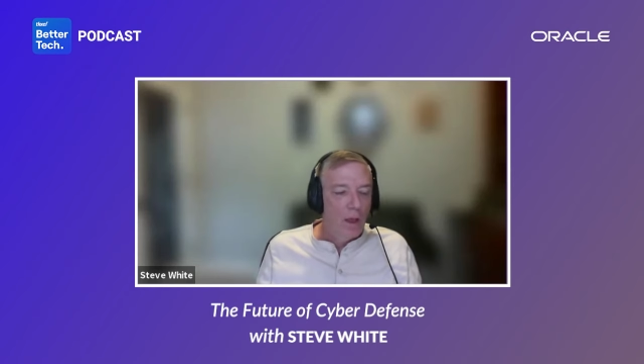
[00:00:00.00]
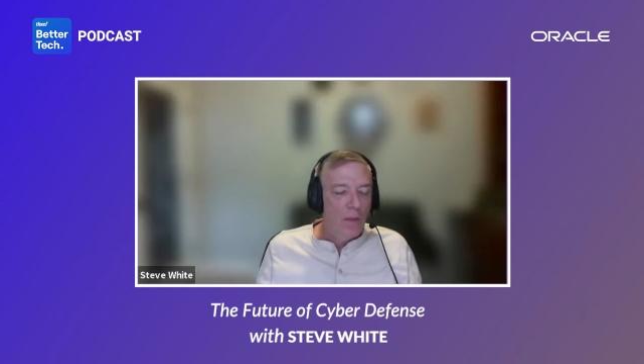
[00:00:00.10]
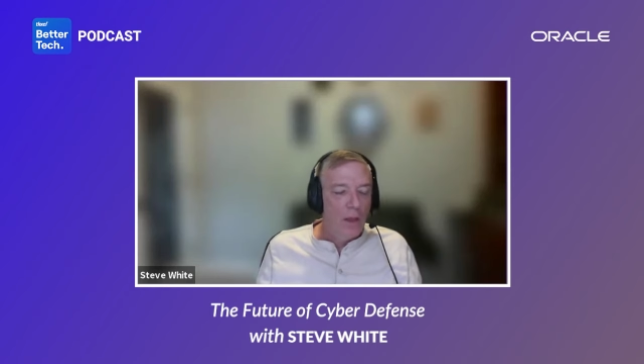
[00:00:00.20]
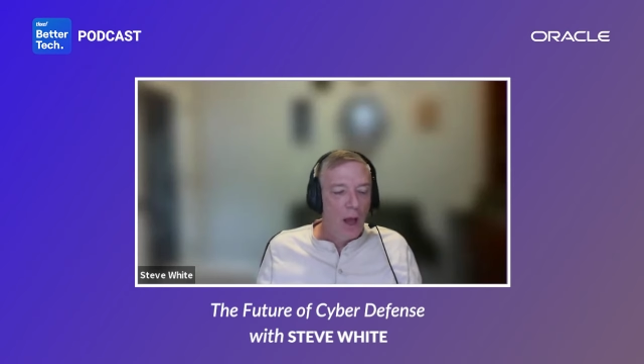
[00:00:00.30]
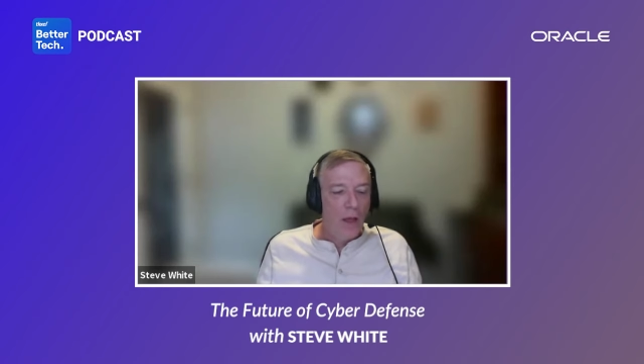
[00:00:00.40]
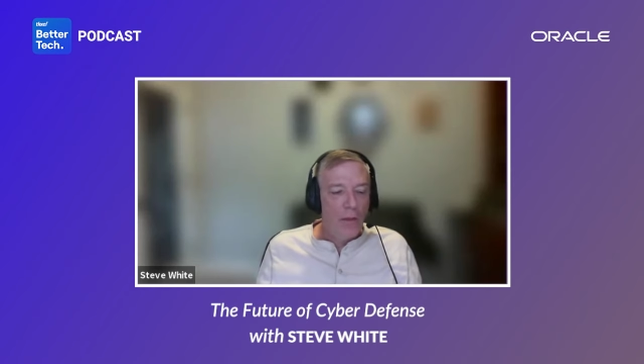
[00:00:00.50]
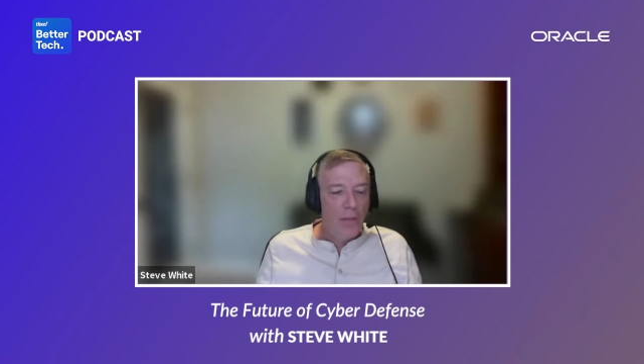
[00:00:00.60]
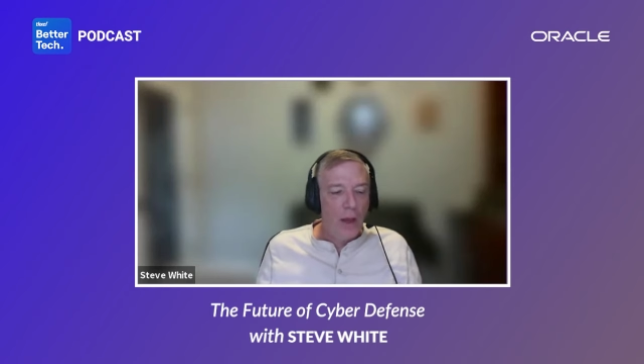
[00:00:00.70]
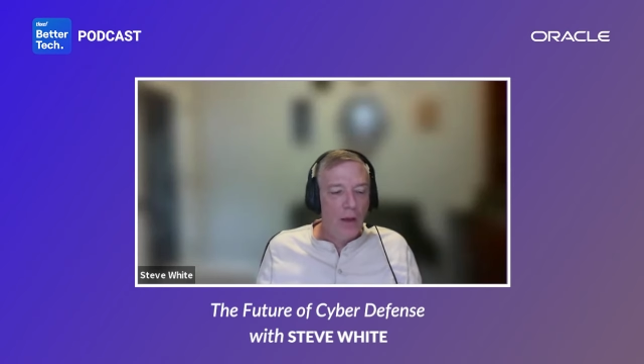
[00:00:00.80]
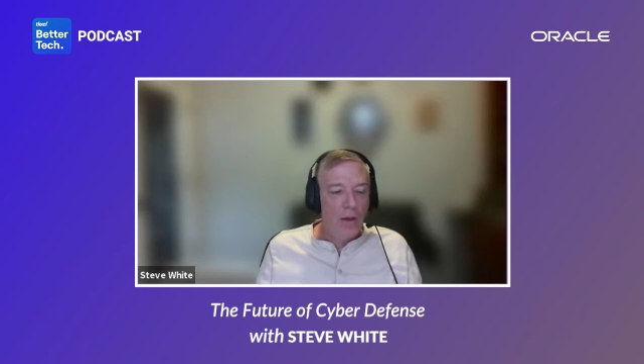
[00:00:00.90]
The other
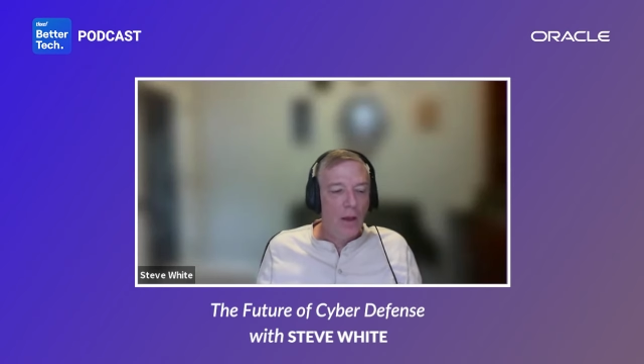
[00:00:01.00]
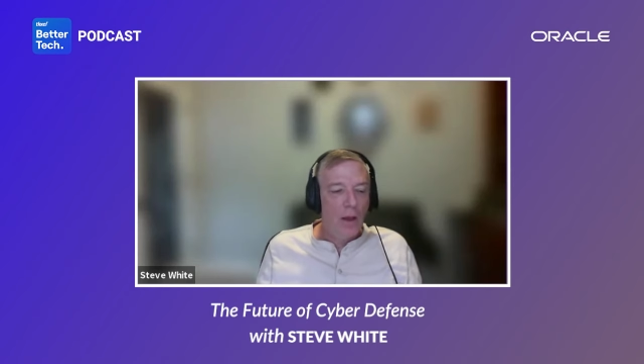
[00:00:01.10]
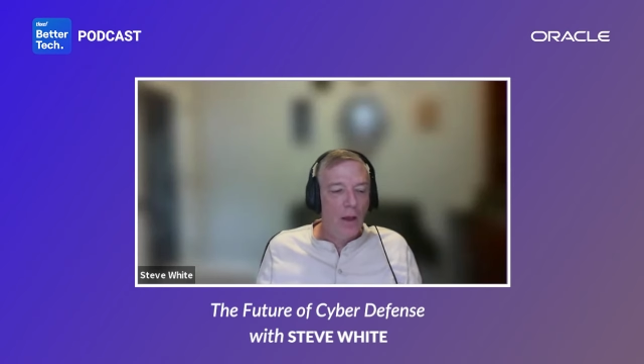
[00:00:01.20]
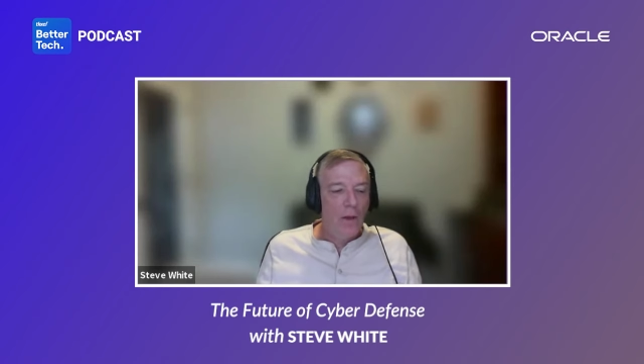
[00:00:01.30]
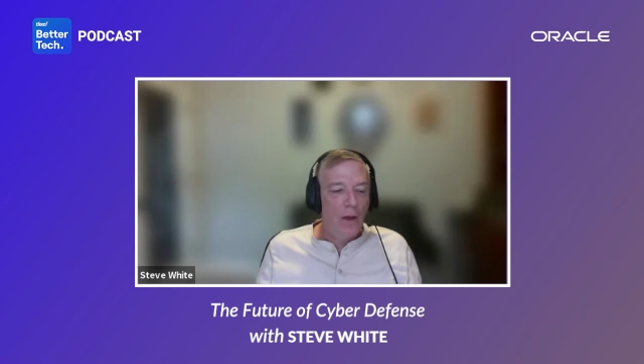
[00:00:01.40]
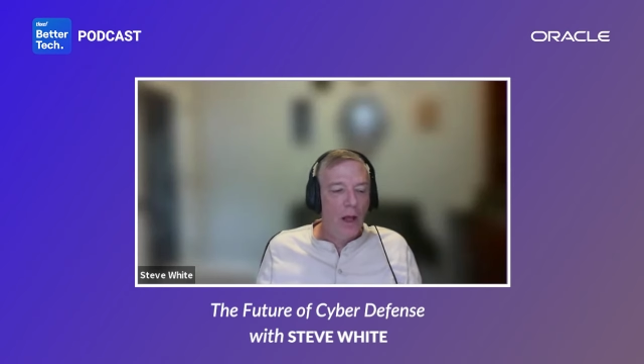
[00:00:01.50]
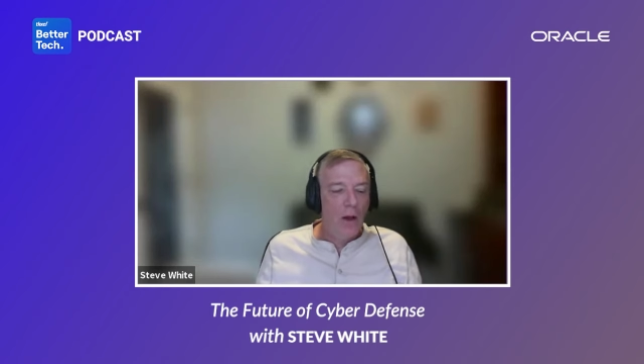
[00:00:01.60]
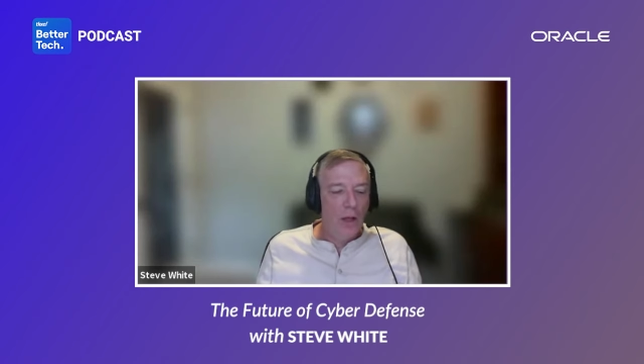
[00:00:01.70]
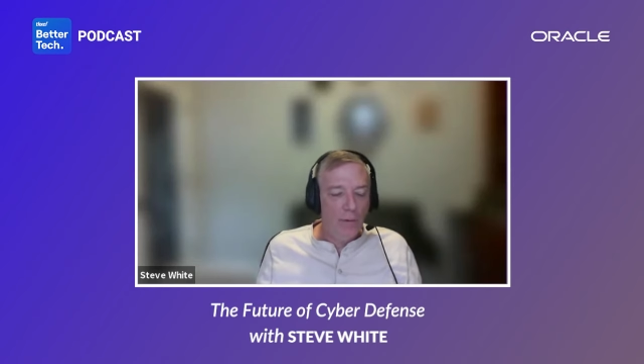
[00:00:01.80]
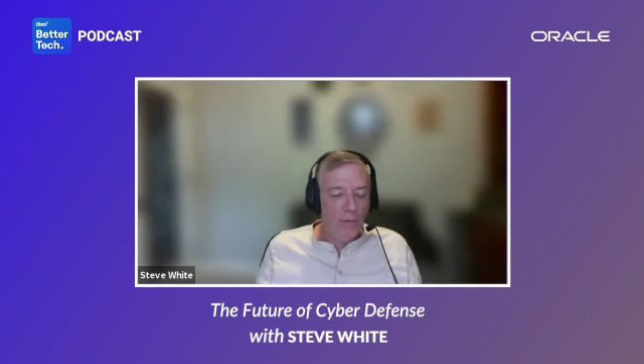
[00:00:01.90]
thing that
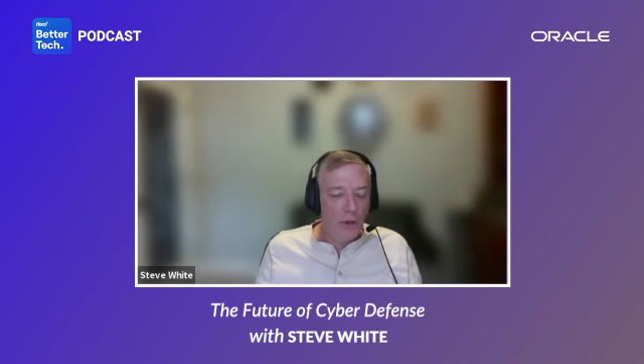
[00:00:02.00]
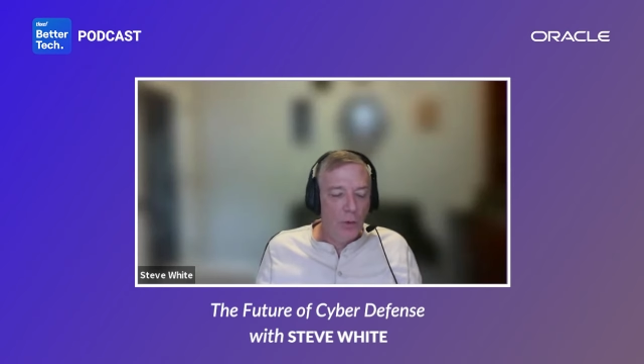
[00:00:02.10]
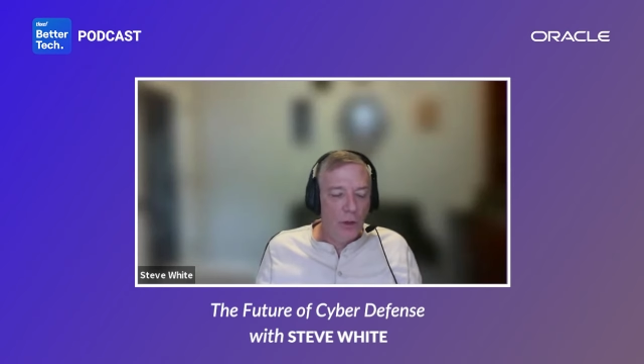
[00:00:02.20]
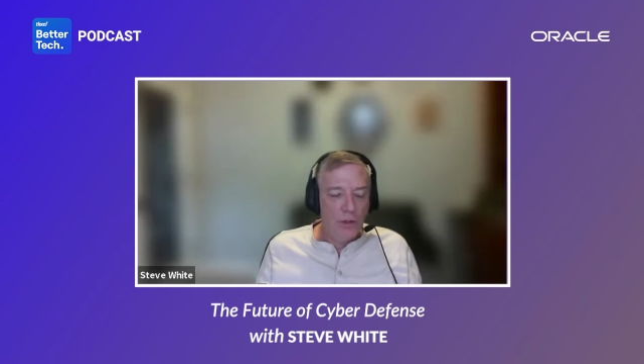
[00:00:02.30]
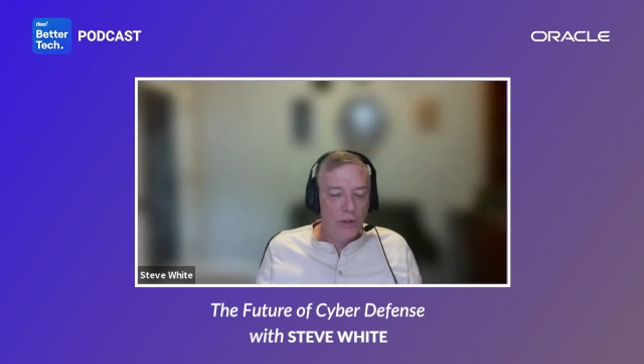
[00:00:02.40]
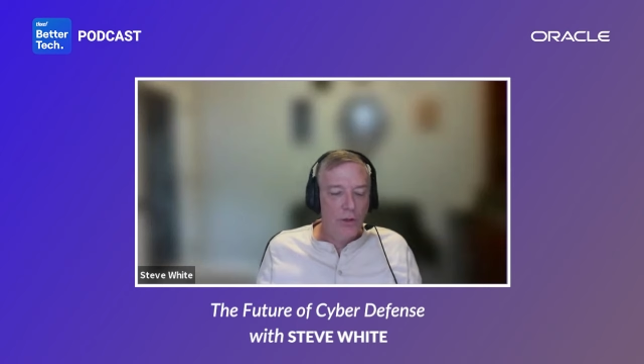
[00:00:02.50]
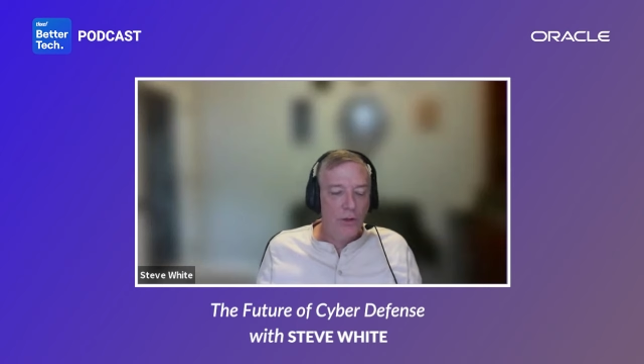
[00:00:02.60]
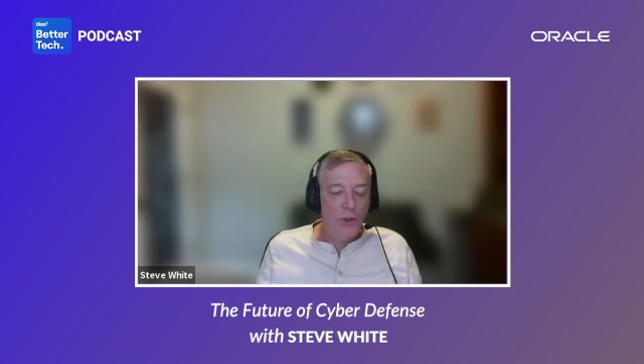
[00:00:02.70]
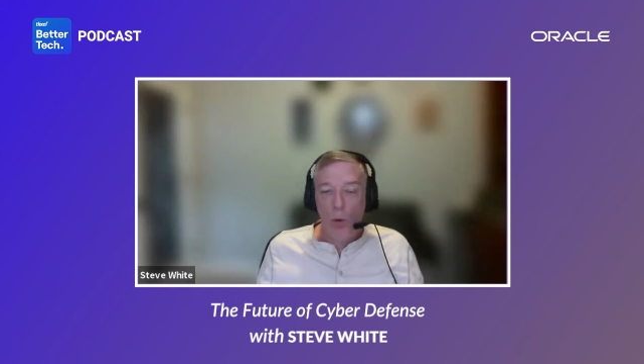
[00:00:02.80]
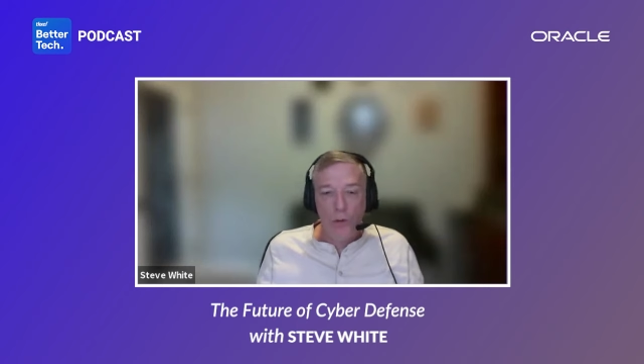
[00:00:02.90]
cloud gives you is there's
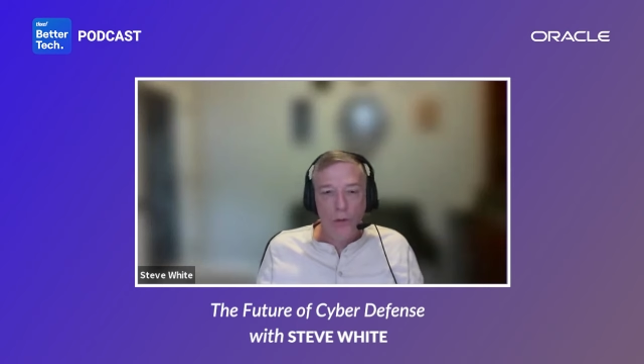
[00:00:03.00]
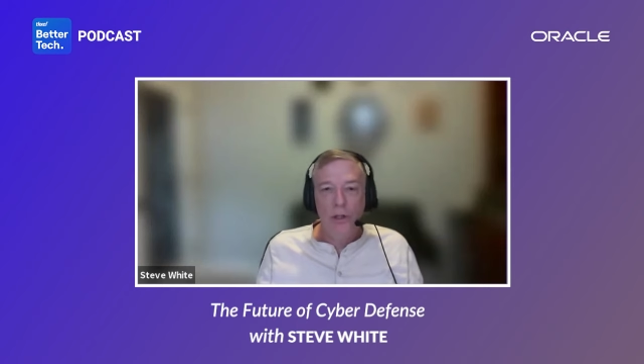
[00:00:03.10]
tools